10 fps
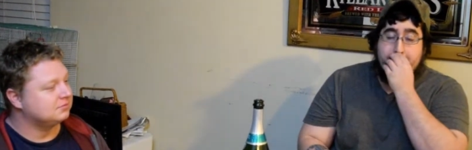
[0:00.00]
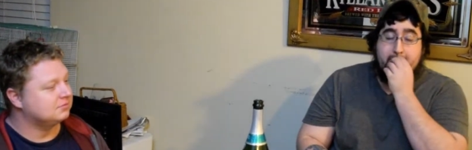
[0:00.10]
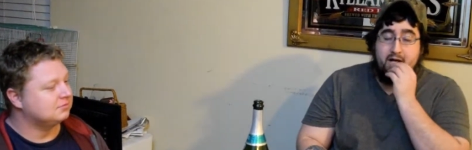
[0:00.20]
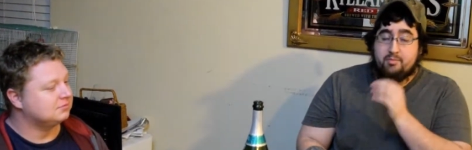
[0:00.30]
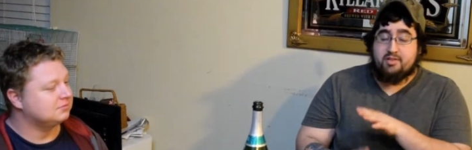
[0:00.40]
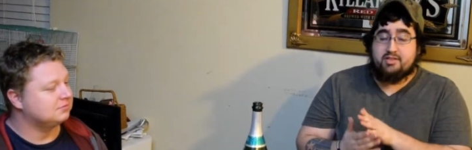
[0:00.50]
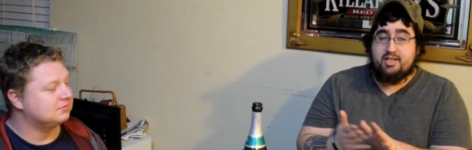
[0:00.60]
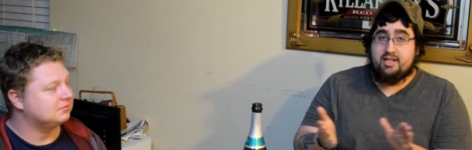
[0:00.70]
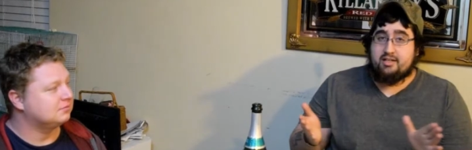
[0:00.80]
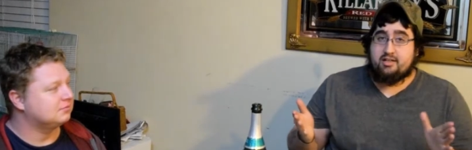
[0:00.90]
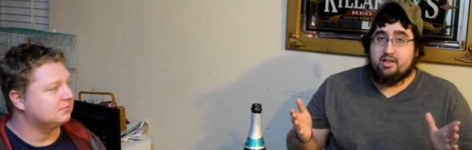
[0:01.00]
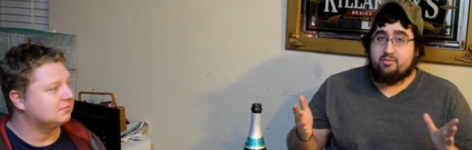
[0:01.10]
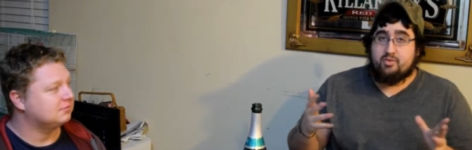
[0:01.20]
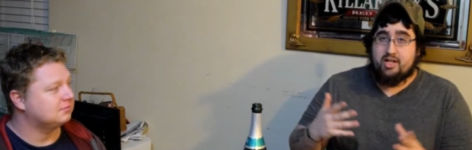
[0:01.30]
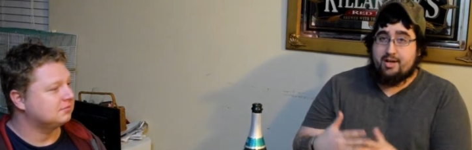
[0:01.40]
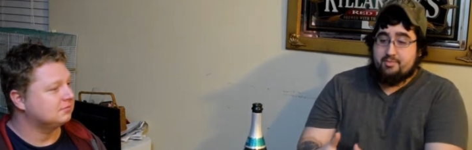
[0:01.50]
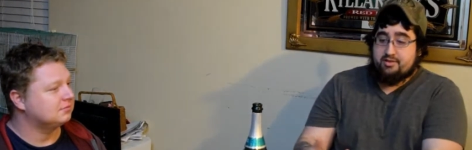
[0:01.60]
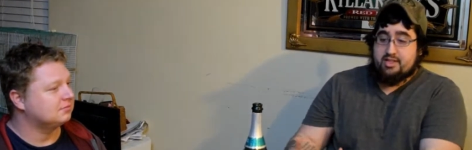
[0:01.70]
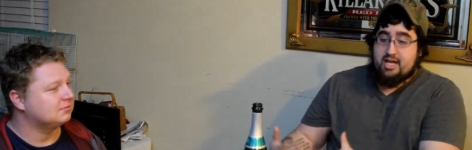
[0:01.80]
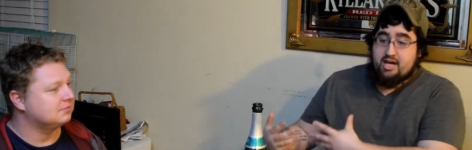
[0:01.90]
Speaker 1: 100% on what
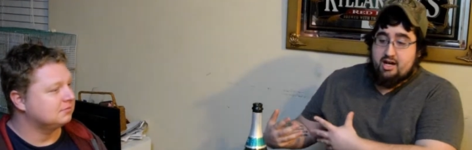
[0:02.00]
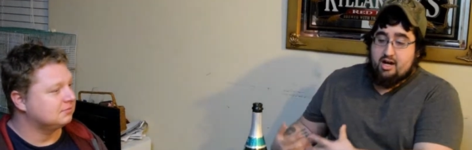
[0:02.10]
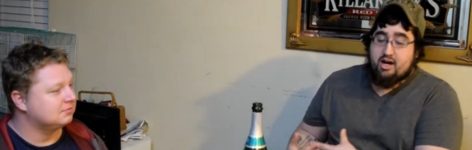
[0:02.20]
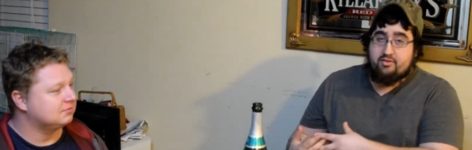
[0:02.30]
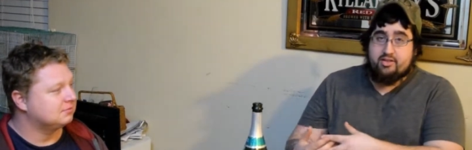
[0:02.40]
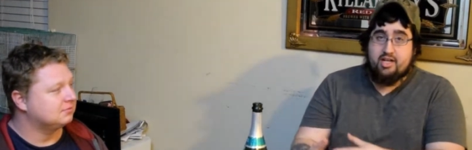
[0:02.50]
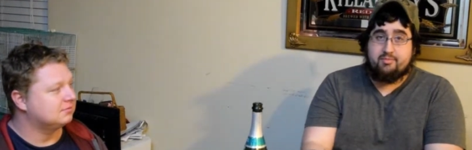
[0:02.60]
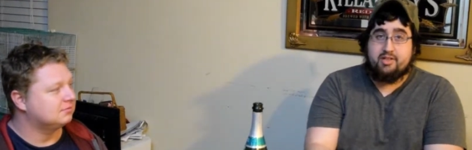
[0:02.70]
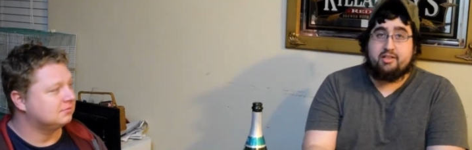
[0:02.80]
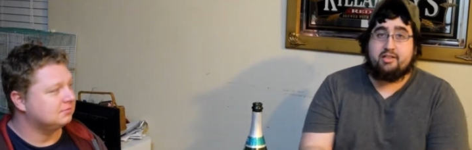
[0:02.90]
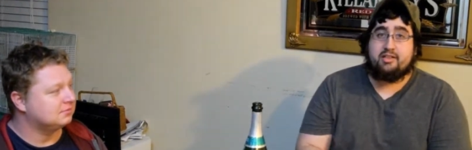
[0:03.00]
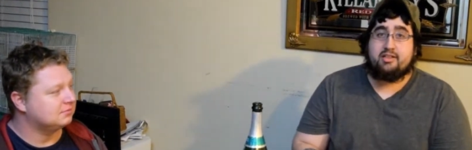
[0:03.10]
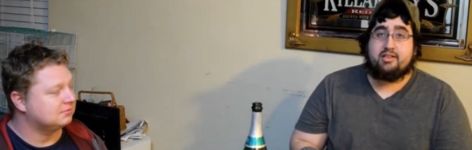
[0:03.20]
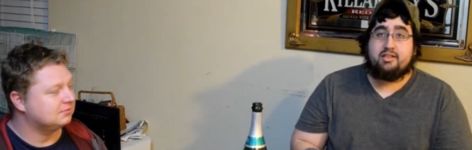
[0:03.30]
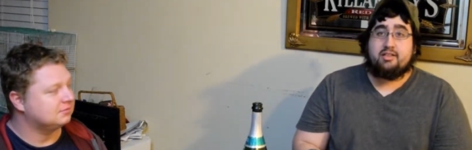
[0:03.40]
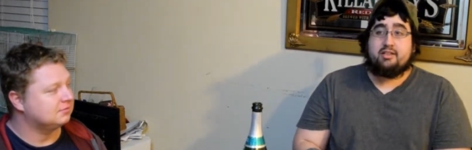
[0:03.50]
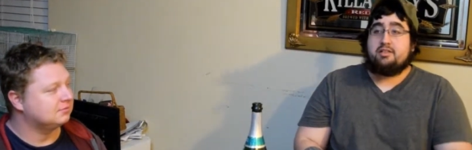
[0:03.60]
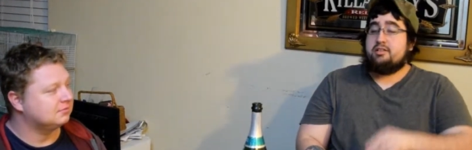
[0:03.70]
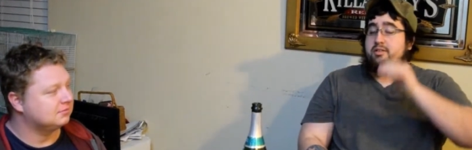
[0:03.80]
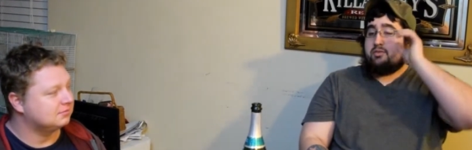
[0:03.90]
happened off camera.
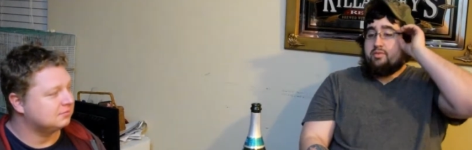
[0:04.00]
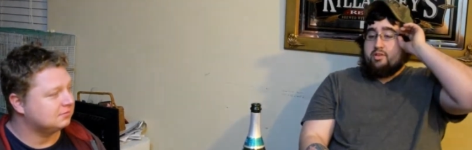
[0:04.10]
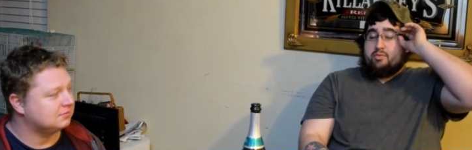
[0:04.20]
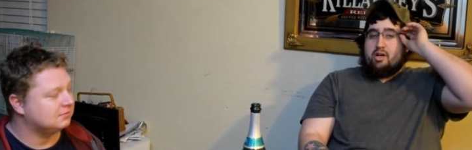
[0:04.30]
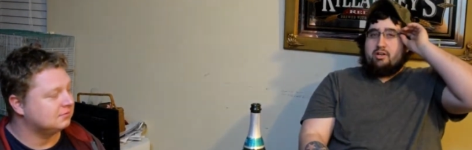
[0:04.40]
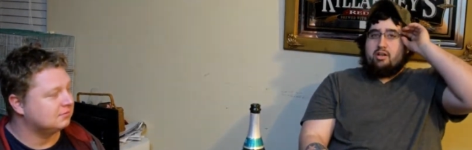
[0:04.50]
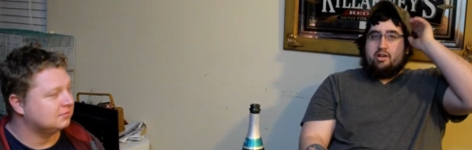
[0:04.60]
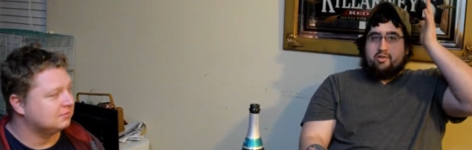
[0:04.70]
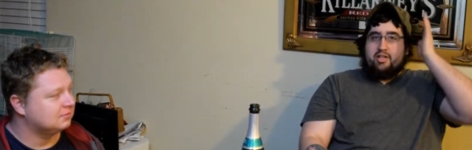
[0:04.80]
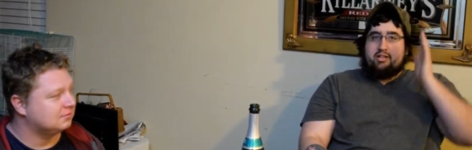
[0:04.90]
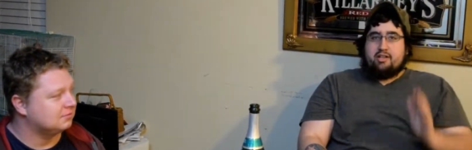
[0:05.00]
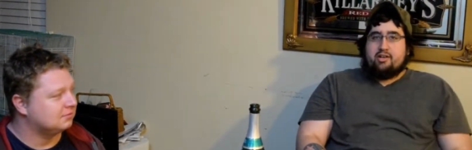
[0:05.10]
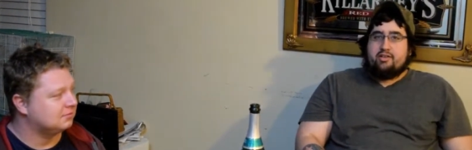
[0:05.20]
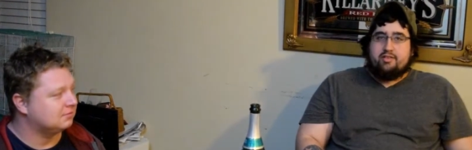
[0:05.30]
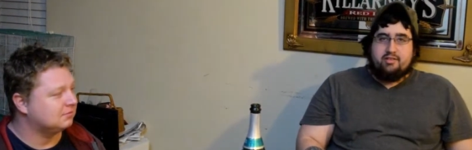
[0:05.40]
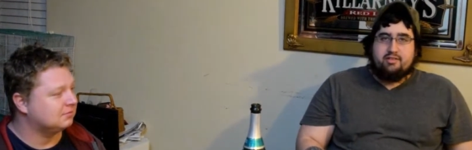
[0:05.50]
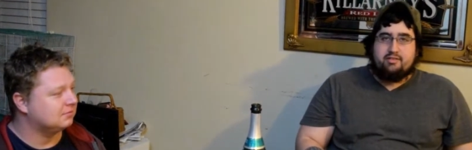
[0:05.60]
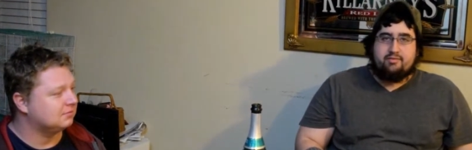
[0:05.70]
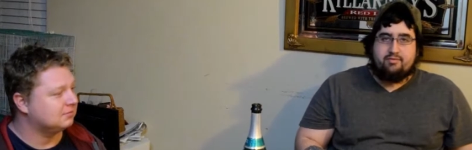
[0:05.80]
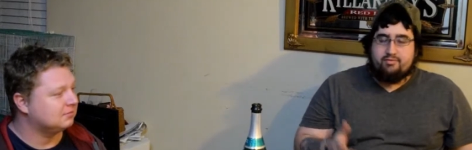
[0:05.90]
If y'all know Logan, you know, he's,
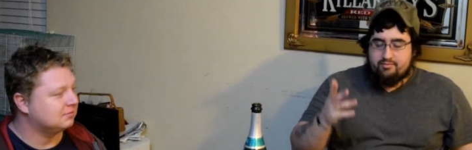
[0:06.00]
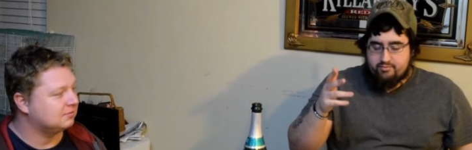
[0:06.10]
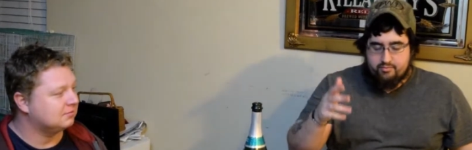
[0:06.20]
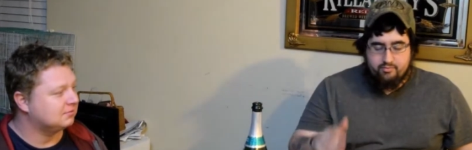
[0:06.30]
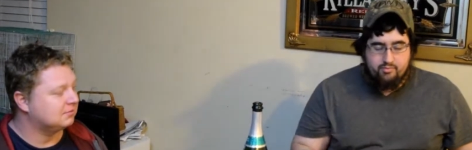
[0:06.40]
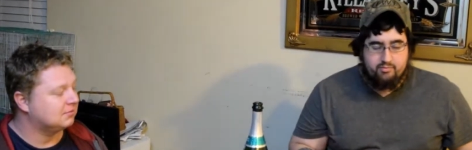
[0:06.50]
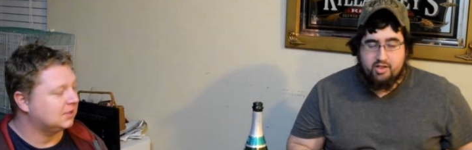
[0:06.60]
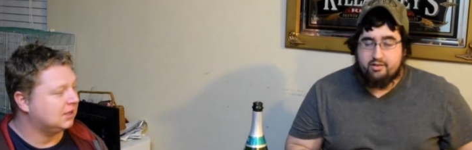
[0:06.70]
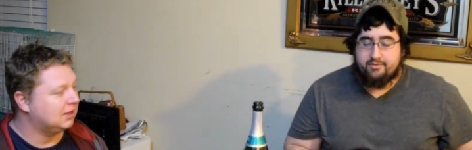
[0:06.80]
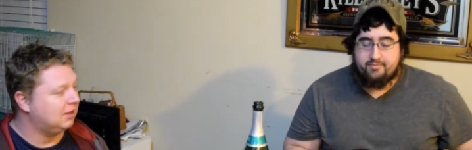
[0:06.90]
you know.